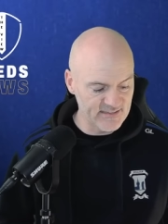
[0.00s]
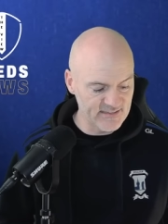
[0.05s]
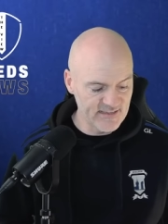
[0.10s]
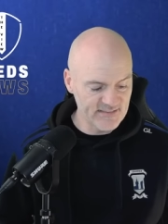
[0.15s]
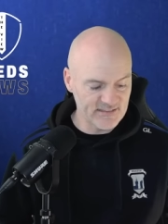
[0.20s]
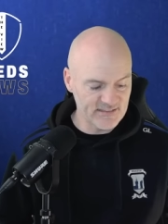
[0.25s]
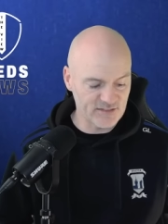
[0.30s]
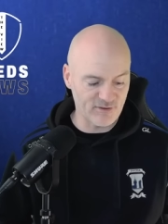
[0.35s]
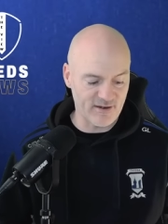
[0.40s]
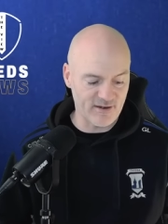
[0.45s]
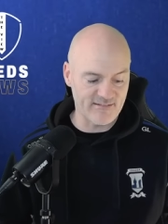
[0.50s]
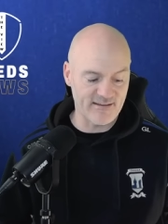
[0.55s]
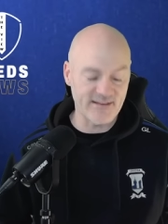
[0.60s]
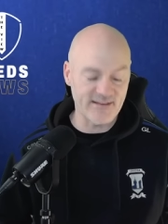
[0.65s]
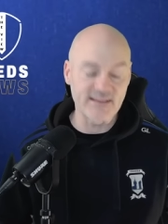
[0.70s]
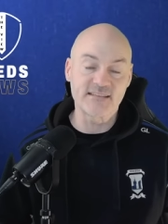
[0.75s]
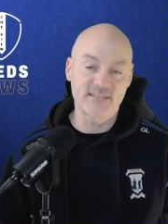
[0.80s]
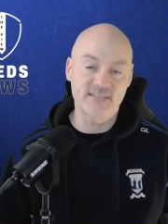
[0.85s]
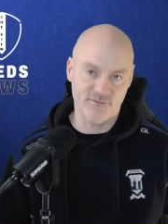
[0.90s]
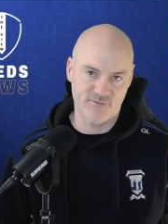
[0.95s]
that there are
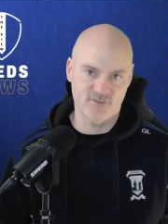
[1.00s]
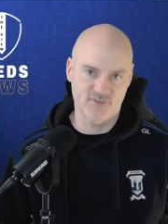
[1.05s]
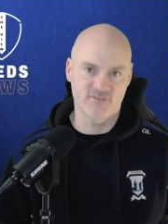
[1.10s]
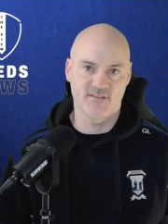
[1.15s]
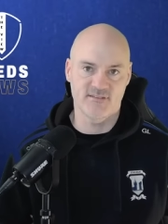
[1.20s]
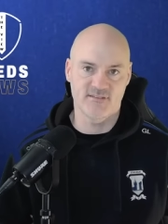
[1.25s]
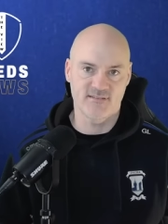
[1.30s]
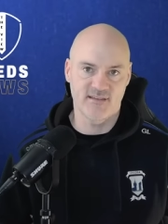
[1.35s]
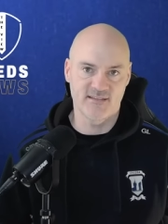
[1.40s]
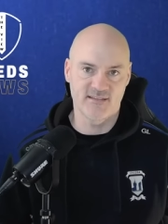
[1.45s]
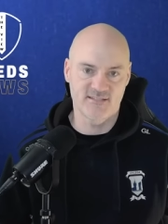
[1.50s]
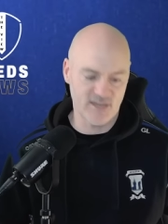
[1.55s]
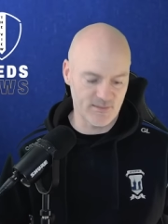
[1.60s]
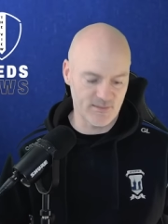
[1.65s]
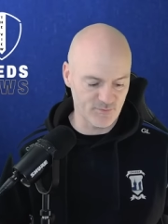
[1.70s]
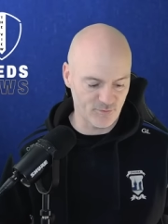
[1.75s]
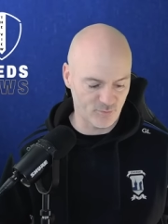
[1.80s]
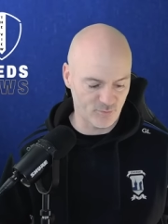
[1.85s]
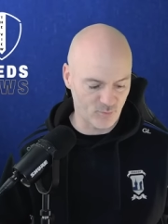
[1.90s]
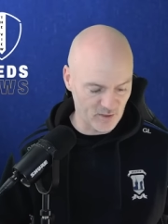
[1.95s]
any differences in
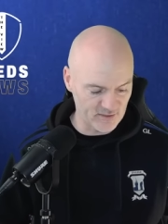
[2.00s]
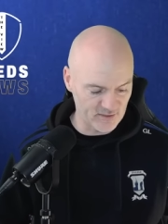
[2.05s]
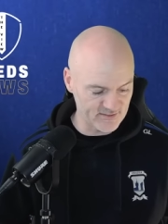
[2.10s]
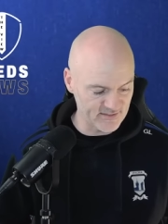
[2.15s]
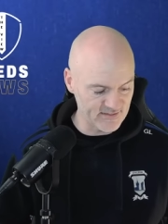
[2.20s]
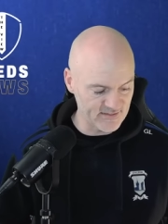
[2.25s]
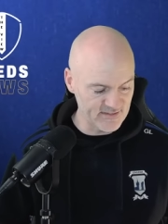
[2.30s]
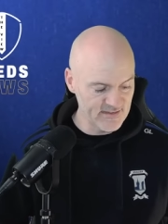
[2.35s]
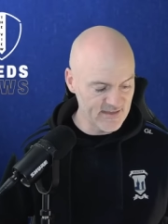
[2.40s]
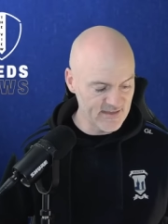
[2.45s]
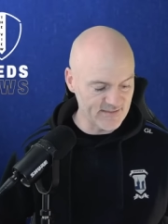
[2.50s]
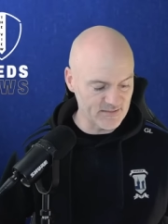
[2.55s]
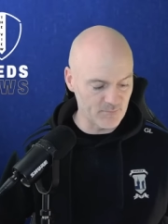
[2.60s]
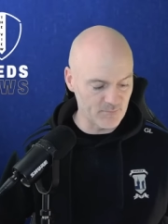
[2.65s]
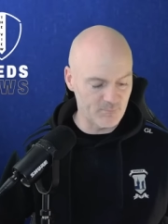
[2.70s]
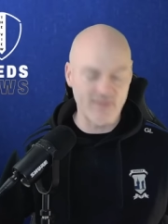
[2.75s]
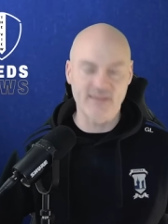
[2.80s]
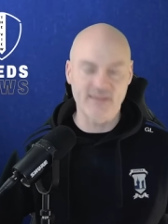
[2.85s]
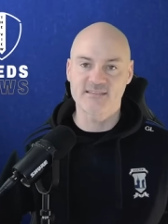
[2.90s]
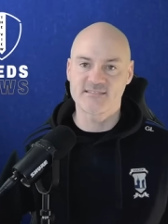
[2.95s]
terms of quality, and the
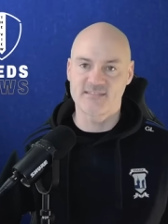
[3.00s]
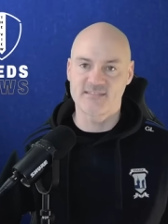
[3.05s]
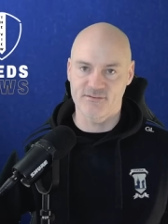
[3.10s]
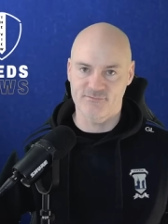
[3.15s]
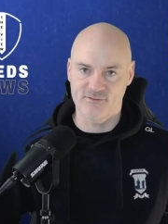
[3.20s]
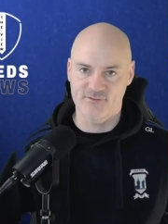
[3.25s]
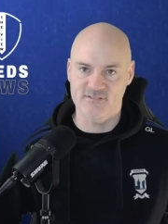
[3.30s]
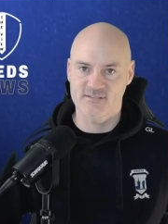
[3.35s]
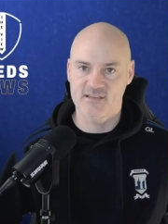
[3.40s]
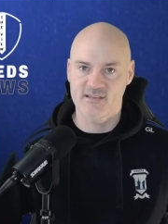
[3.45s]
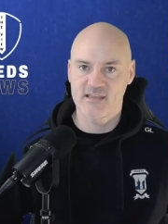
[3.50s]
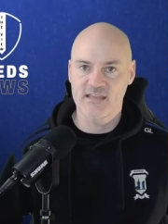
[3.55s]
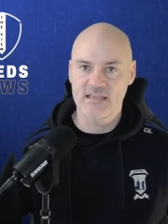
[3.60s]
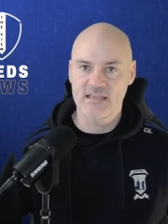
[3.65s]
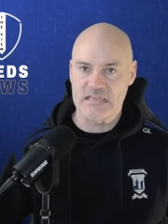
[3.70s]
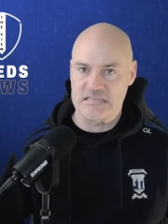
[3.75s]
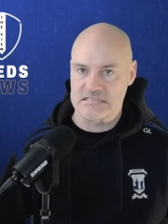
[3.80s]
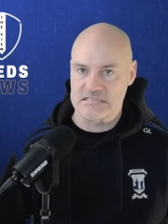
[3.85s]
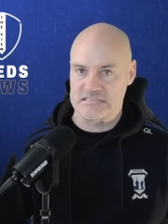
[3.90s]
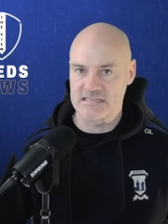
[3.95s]
biggest difference
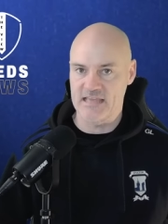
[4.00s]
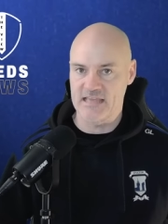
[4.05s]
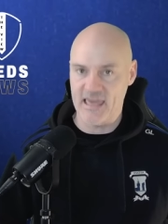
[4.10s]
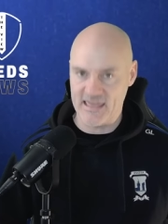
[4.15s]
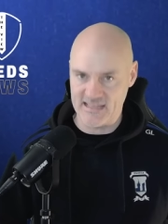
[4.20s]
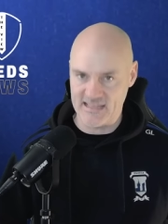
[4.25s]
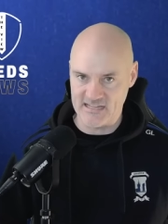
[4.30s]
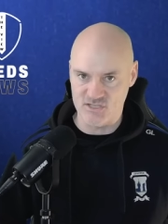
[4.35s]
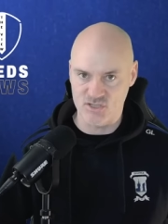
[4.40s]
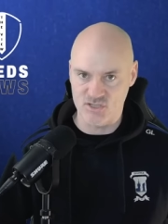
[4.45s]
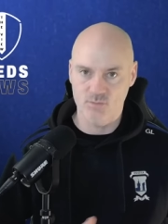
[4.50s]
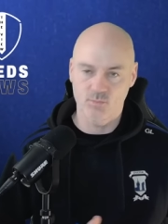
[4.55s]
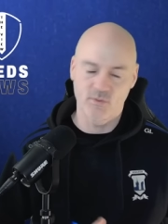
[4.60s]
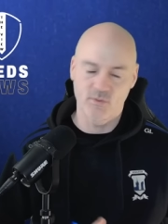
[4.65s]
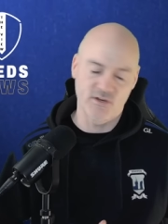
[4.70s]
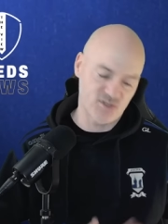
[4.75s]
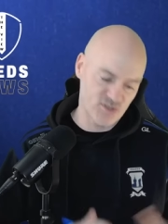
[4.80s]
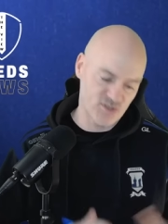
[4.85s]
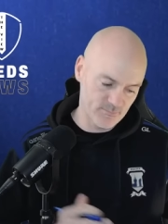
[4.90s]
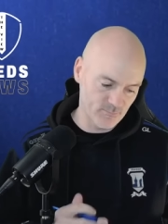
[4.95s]
is the age,
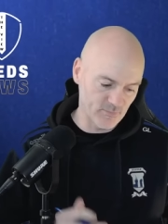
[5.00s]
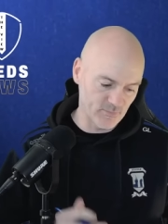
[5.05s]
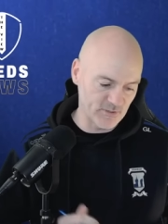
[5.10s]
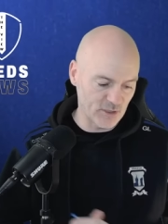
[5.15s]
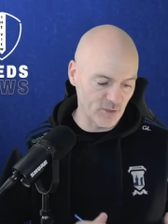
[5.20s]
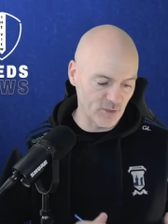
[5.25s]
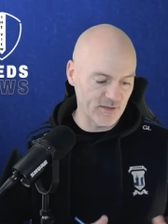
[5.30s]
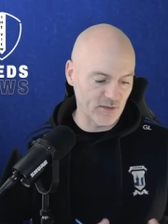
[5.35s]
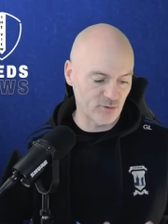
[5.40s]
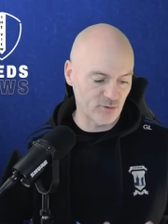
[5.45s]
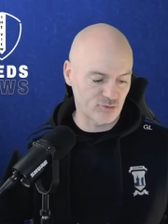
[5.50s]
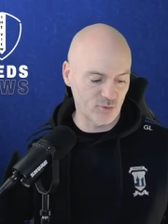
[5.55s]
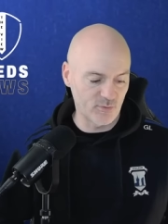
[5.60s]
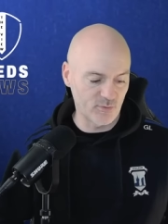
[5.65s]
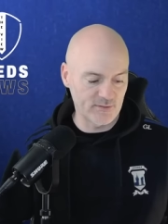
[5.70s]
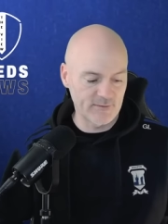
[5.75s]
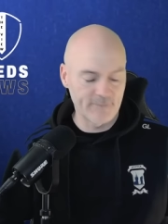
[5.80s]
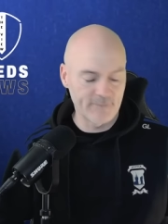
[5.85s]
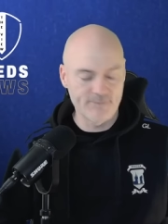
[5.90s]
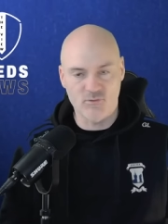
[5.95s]
which when you go down through
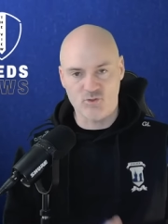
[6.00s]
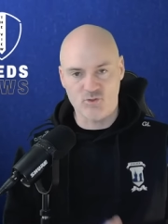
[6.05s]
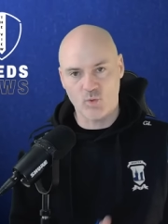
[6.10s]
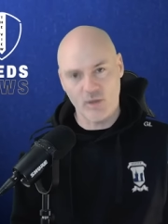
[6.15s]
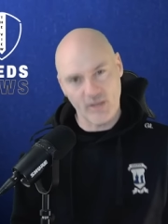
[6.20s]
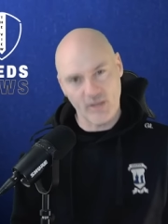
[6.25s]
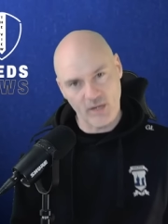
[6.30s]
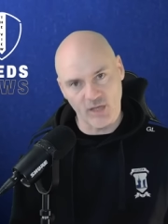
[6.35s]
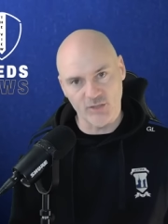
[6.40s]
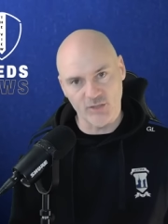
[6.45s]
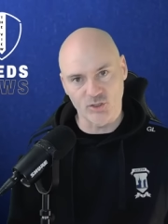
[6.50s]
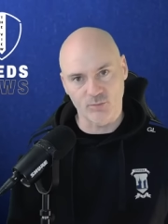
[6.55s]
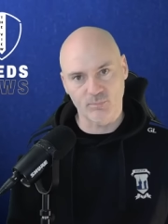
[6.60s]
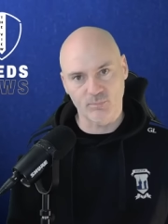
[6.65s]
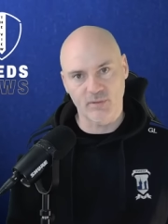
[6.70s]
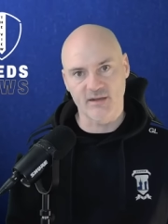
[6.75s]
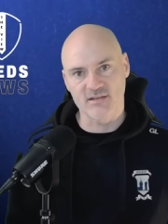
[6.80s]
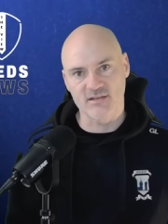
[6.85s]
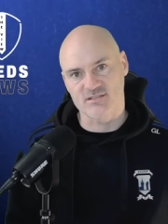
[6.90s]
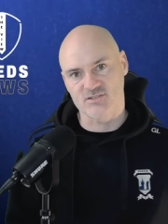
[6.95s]
it, there's quite a lot of young
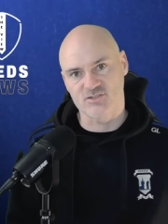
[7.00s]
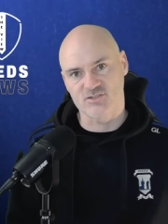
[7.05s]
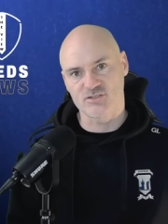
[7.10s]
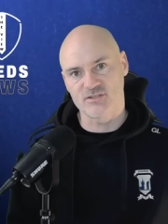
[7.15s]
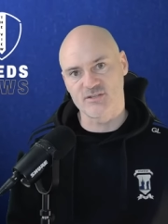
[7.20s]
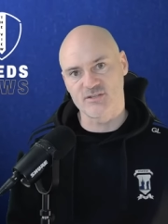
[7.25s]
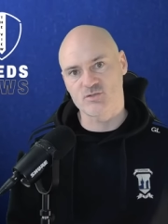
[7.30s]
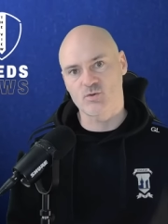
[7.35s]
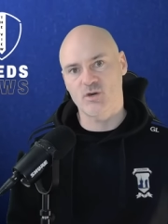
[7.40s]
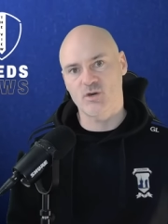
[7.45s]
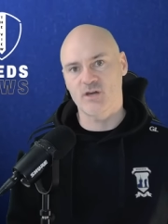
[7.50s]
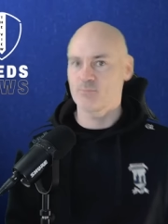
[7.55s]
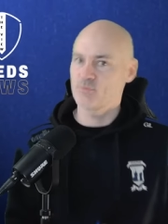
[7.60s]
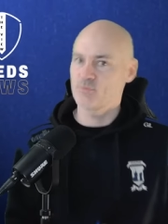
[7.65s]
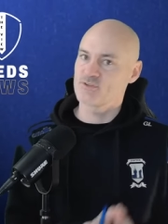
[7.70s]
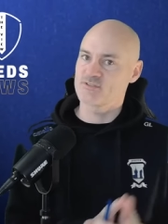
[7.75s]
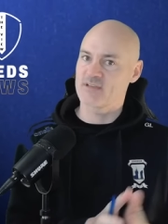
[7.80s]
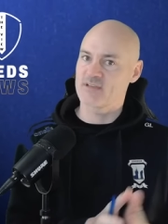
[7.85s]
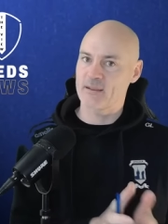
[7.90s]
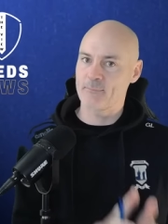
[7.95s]
players in the Sunderland squad, but
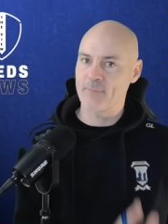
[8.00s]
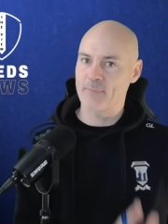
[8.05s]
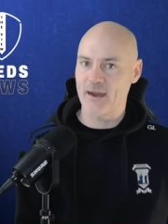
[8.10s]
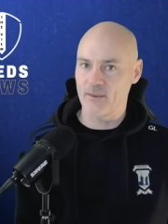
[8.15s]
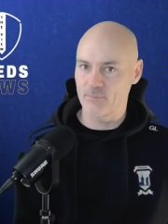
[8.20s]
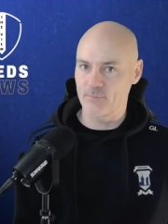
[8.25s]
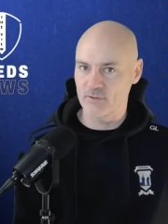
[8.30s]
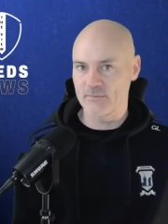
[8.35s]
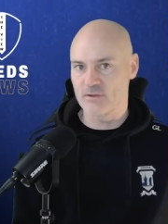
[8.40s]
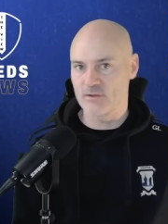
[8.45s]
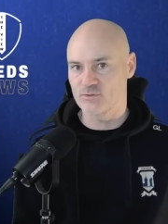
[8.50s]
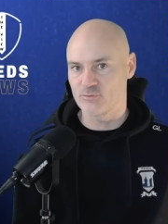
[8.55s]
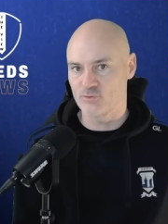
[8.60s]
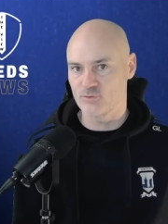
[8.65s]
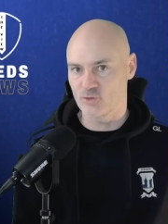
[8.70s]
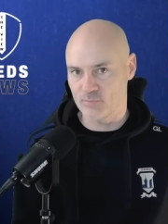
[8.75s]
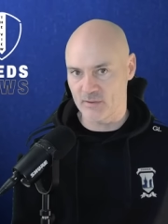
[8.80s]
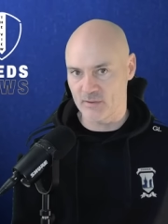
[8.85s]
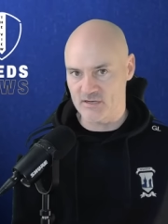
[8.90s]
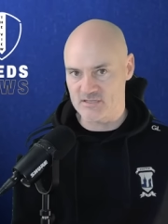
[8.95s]
there's a comparable amount of
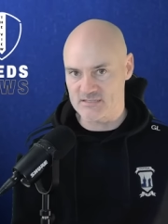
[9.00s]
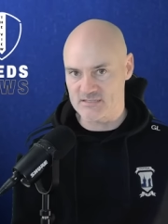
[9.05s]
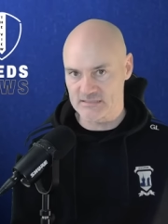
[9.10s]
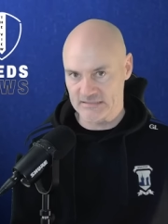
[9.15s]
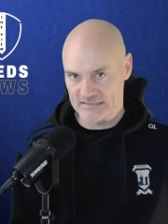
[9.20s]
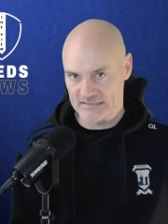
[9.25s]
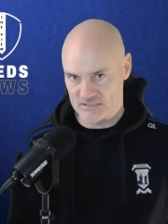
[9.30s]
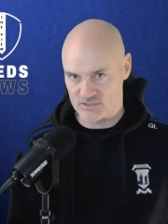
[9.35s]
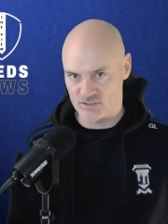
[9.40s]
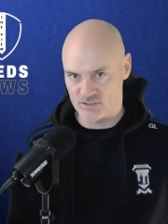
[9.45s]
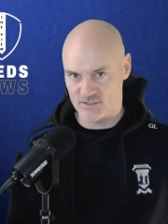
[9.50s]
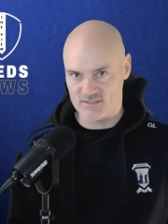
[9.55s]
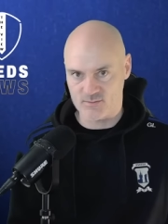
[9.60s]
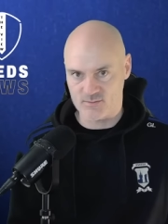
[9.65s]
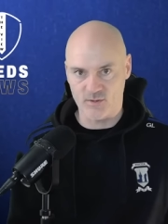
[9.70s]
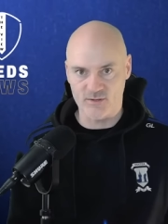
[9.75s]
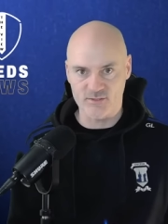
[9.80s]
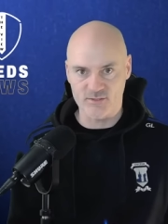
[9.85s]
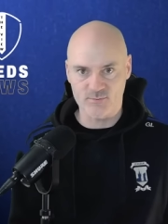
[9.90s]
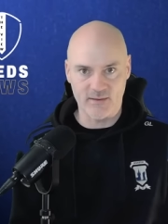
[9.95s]
young players in the Leeds United
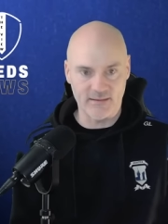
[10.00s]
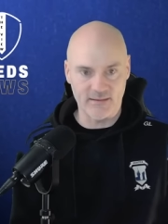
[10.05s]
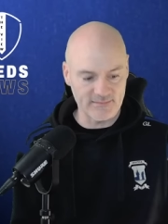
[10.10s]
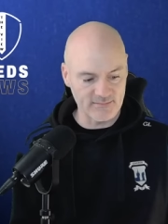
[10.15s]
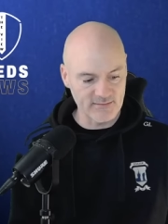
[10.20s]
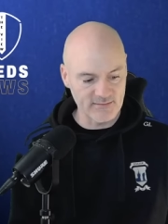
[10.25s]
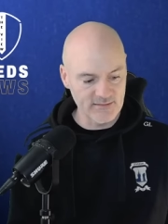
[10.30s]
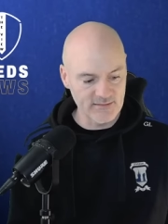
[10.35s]
squad as well, and